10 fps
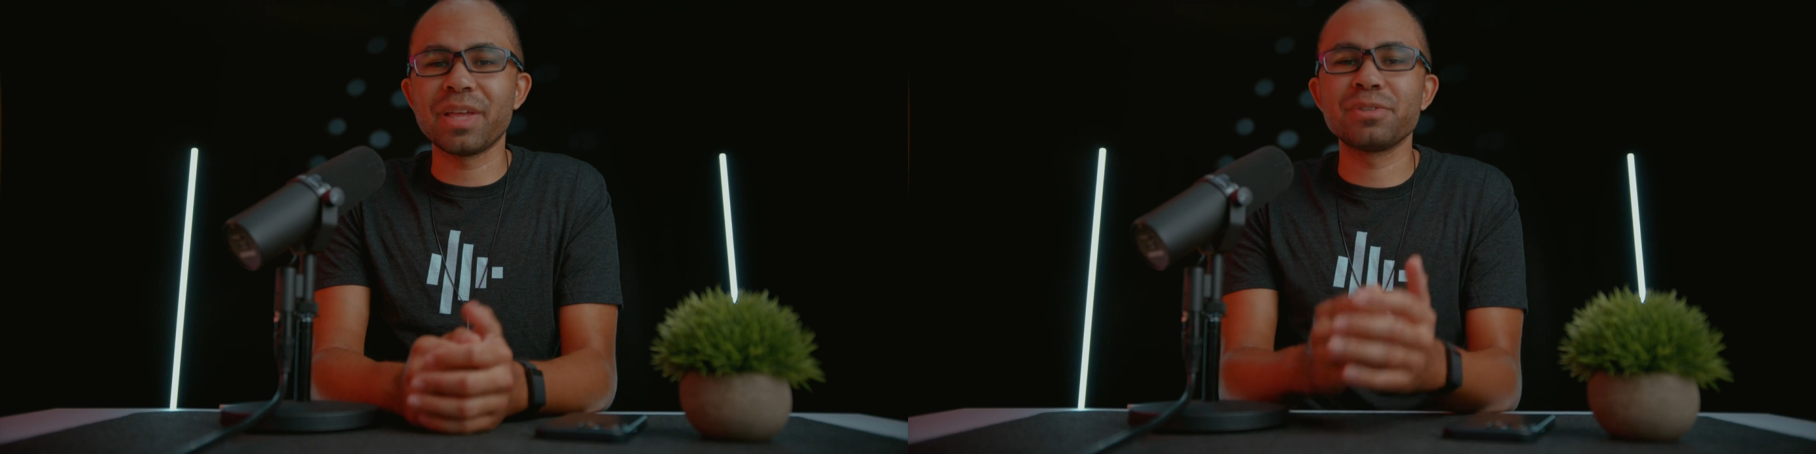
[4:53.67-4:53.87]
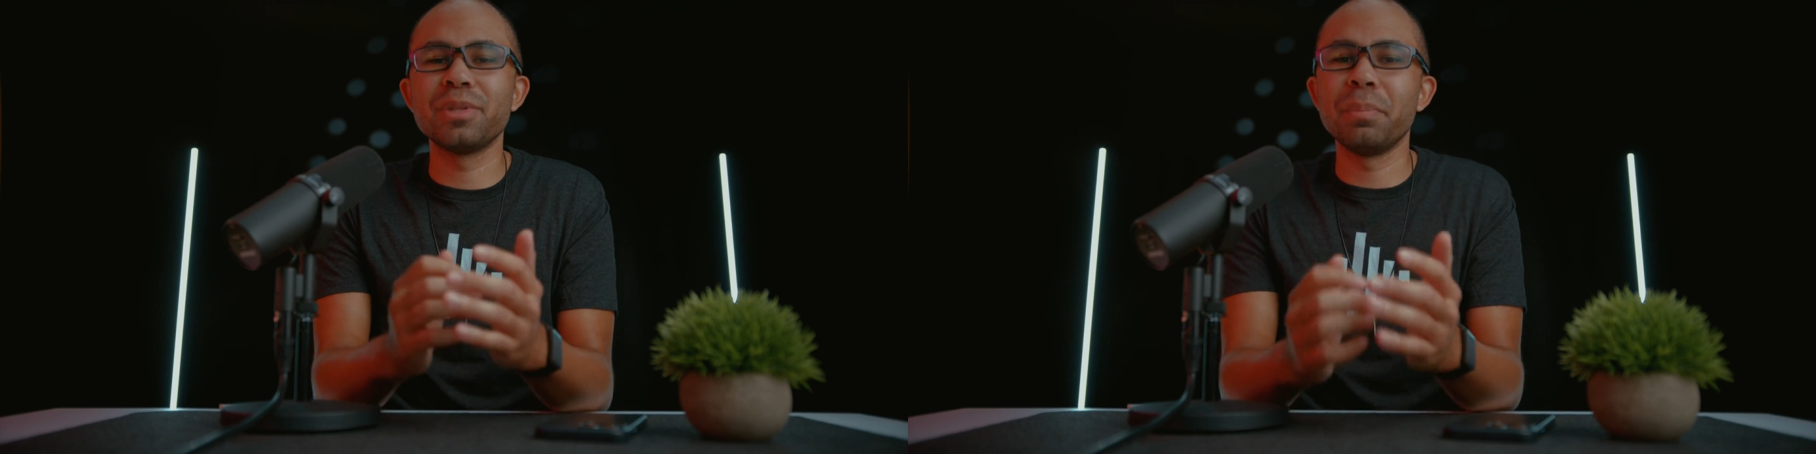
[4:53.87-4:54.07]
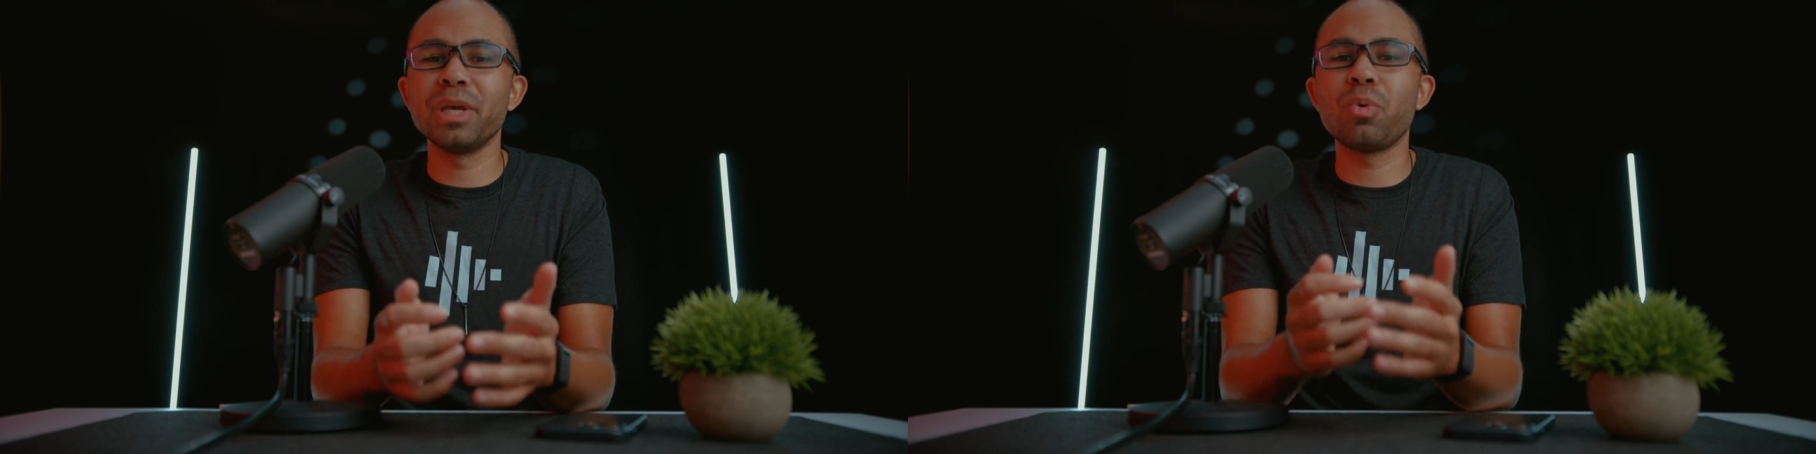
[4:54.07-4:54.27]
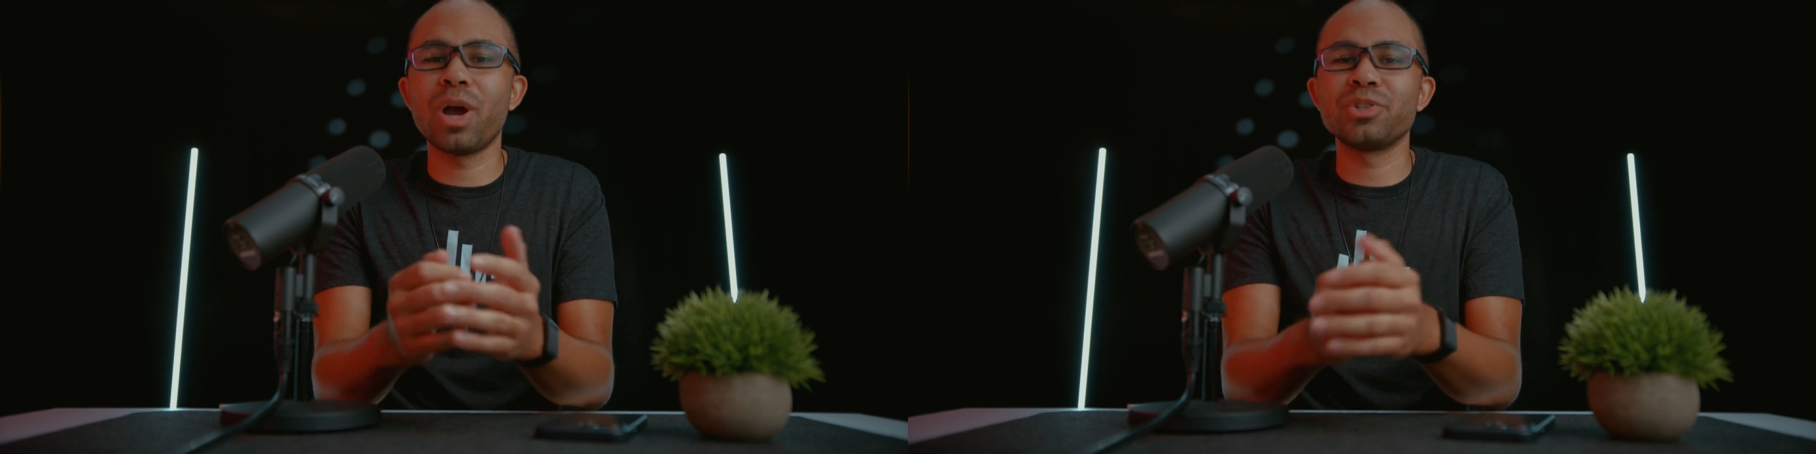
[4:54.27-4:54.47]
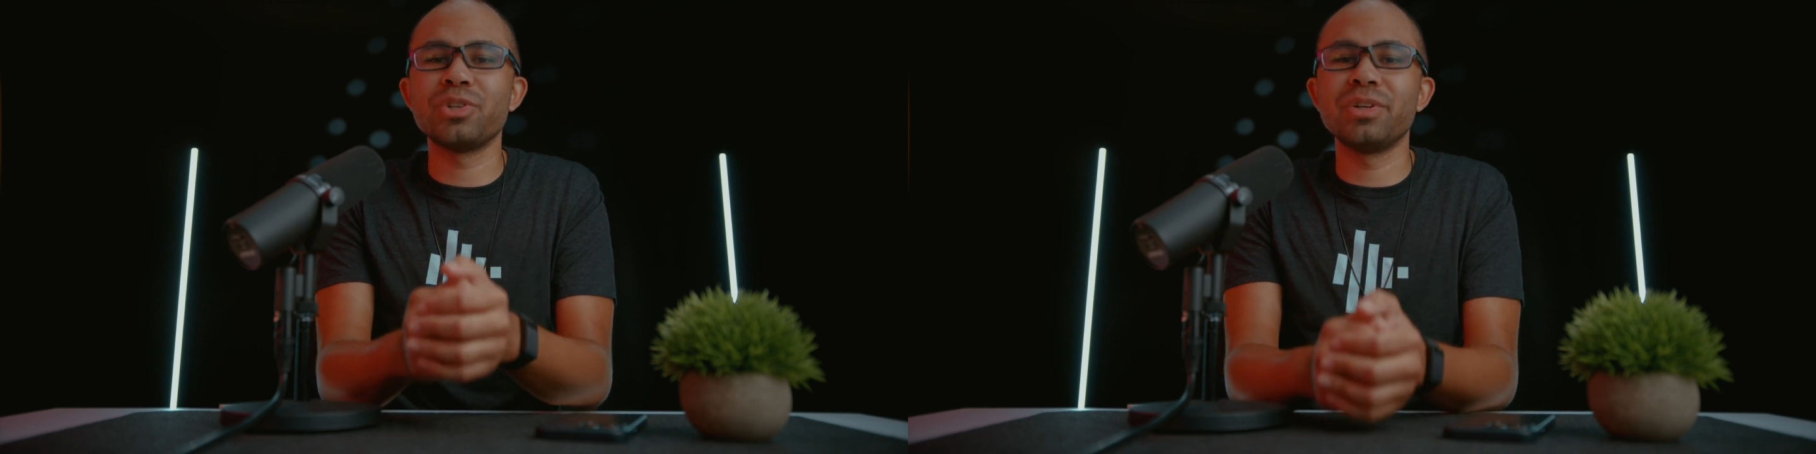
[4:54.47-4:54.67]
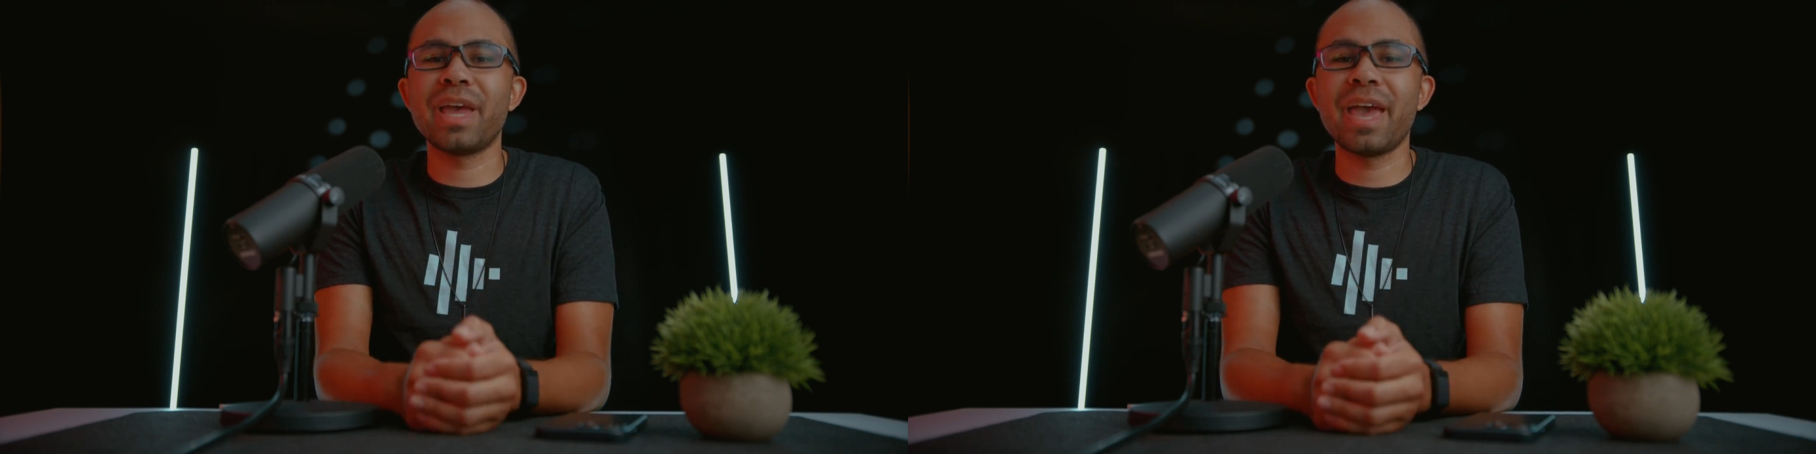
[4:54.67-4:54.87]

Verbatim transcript: That's the big question.